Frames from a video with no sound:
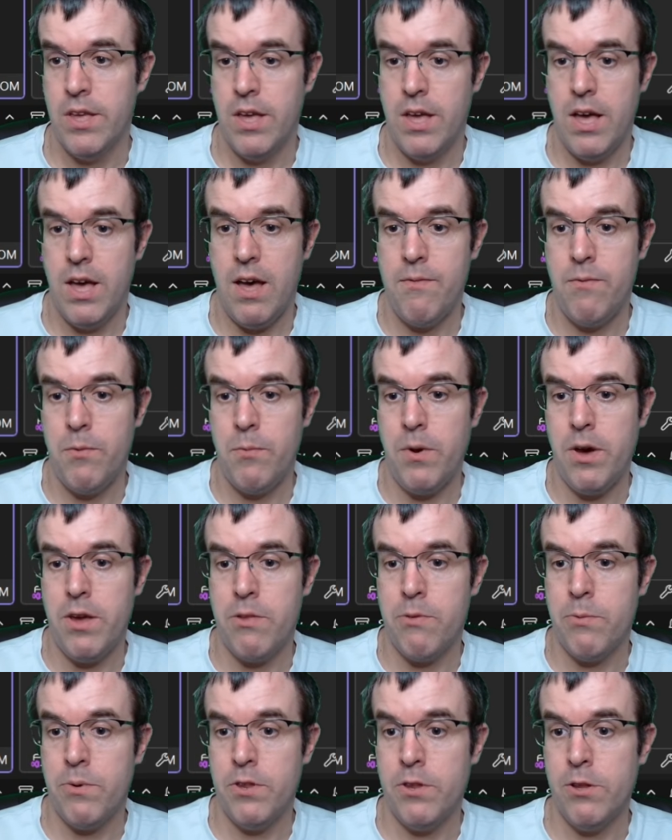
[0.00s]

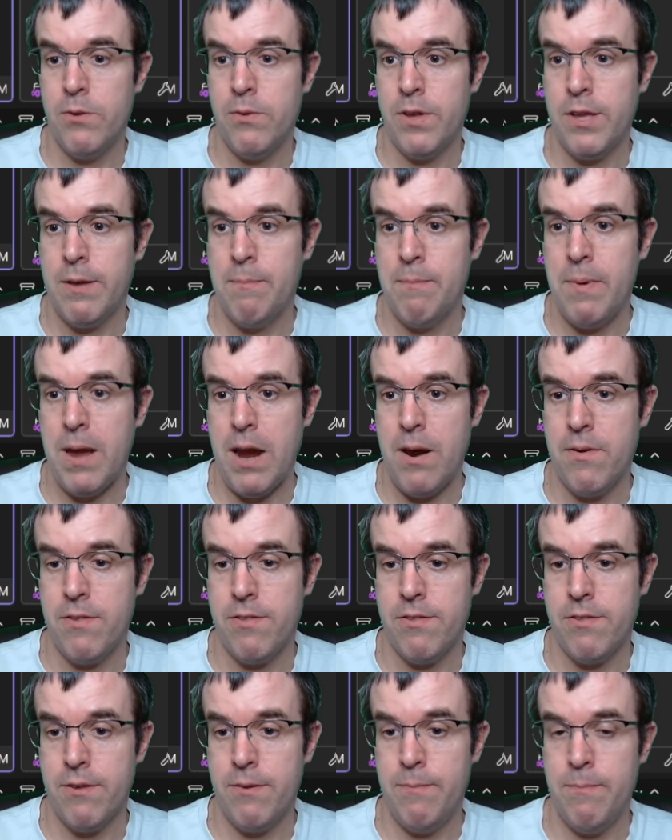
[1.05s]
Otherwise, we do a
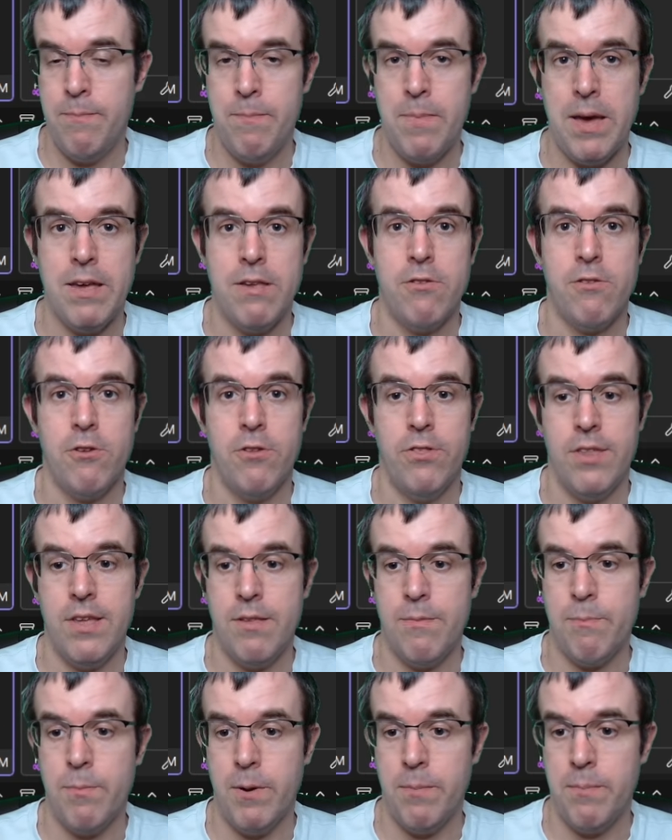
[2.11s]
comparison based on
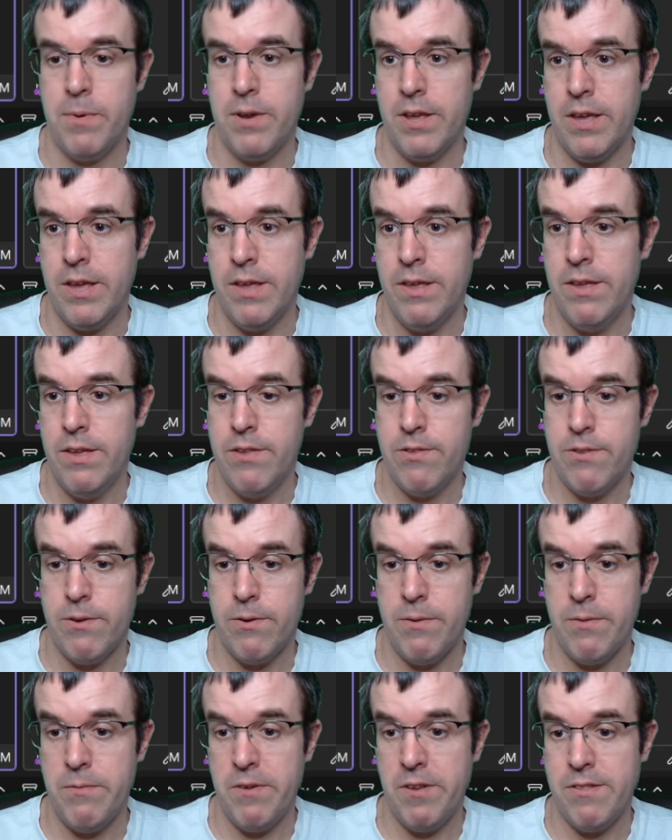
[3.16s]
this property. So
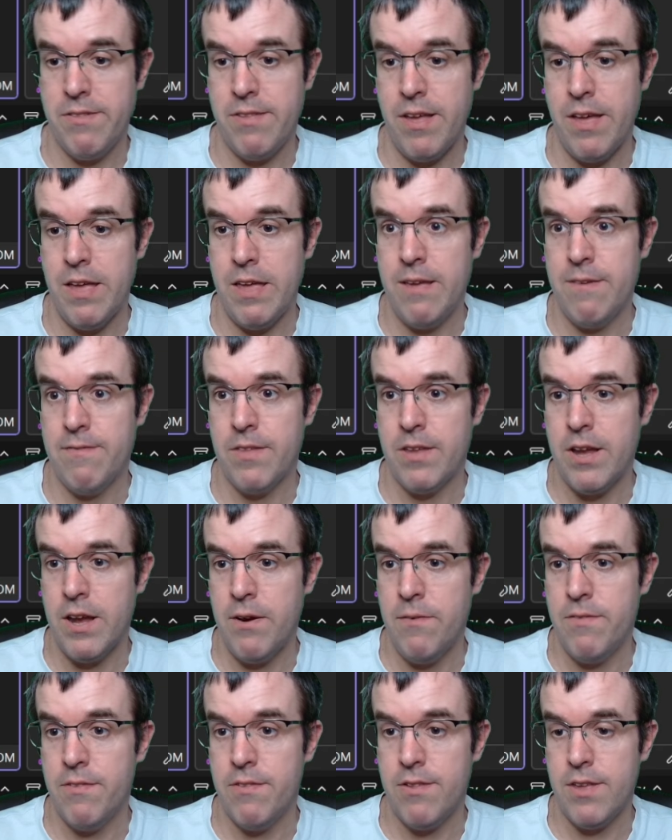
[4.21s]
if we say if the
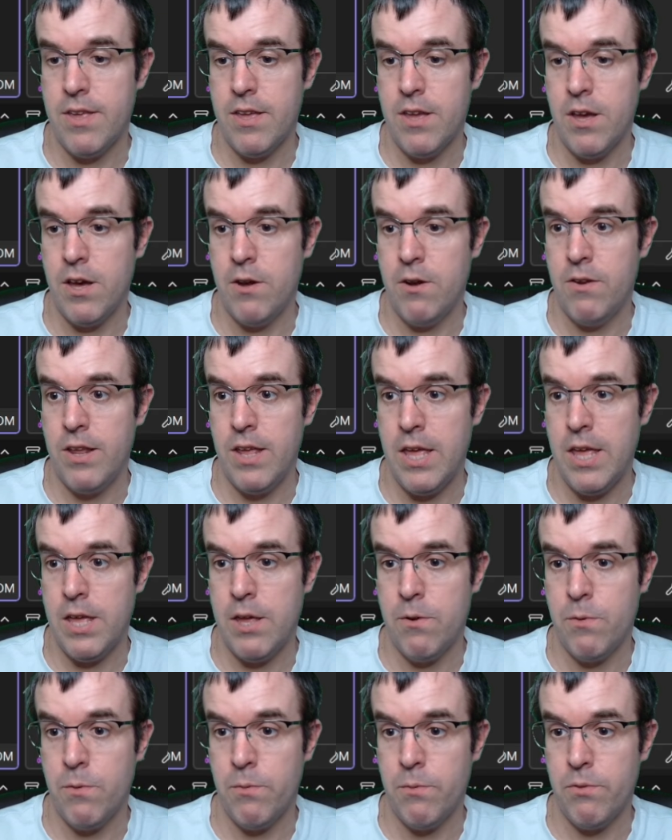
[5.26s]
currency code
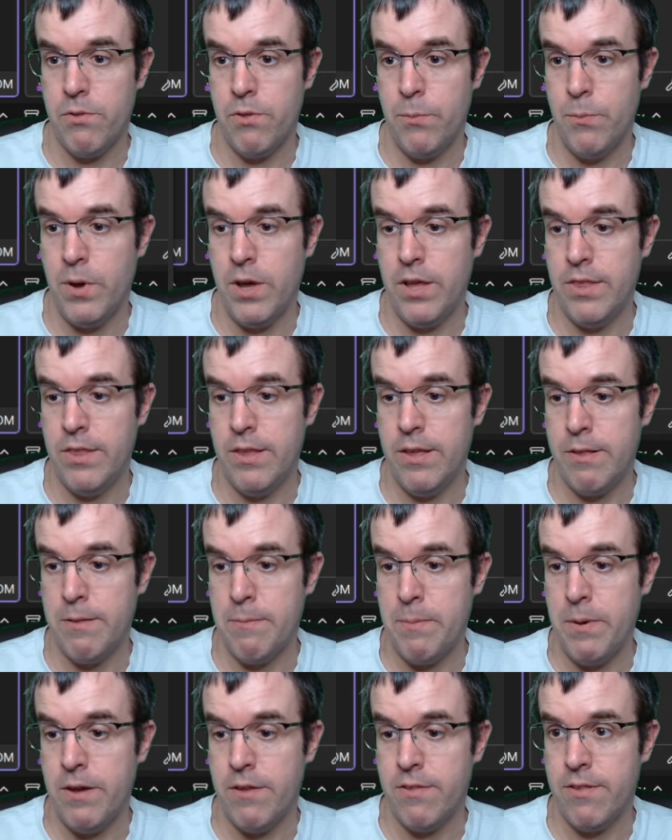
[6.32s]
equals the one that's
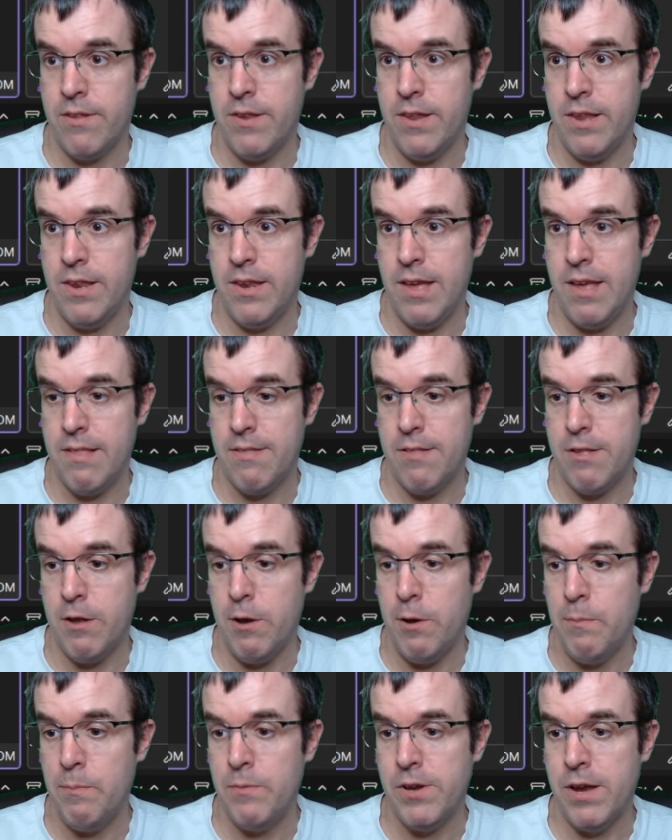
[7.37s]
passing in as the
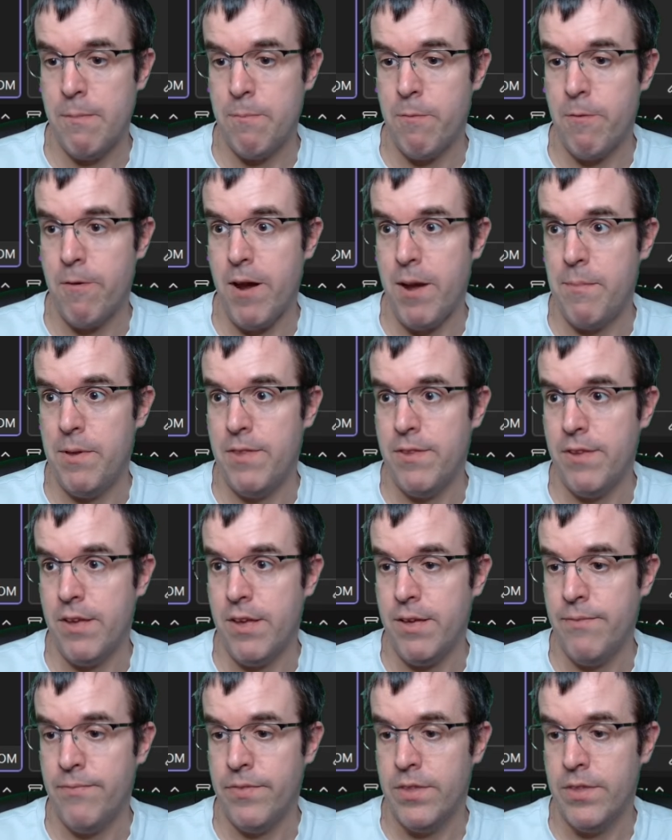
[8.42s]
object parameter,